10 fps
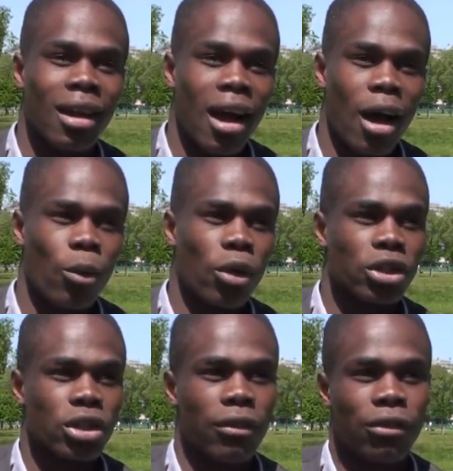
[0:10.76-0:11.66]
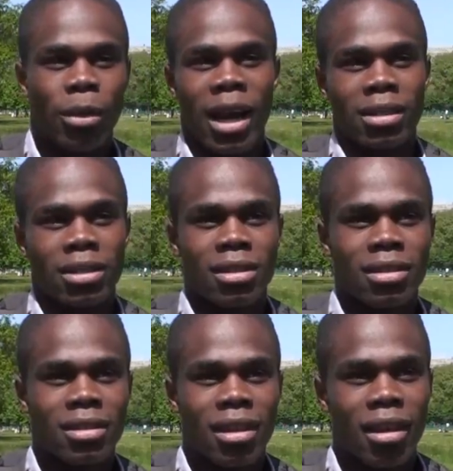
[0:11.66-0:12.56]
I watched a few
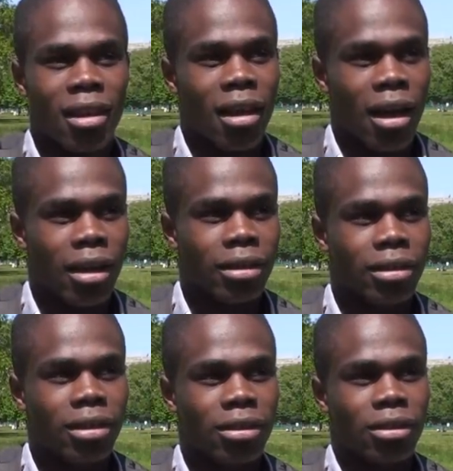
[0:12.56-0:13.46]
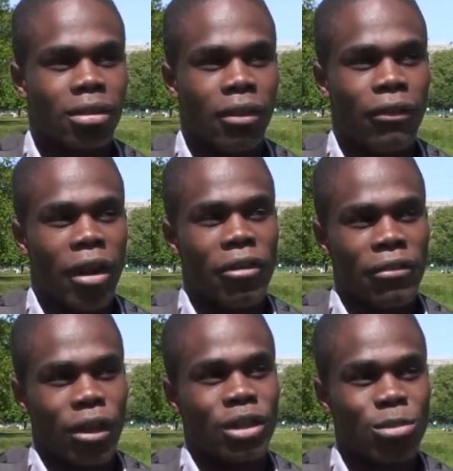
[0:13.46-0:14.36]
actors, and the very
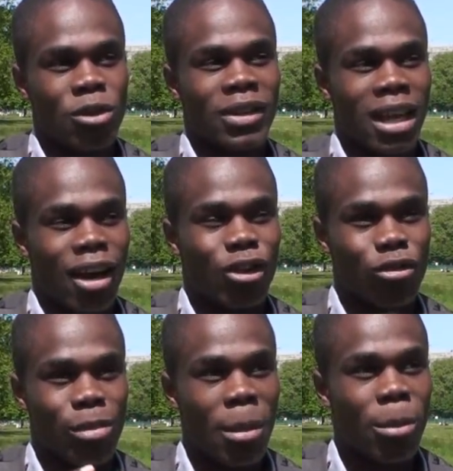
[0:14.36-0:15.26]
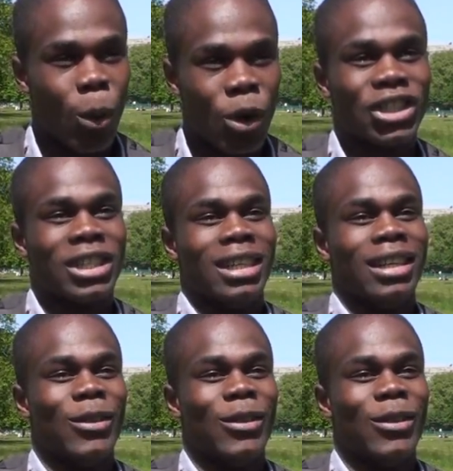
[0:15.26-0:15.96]
first movie that I can remember watching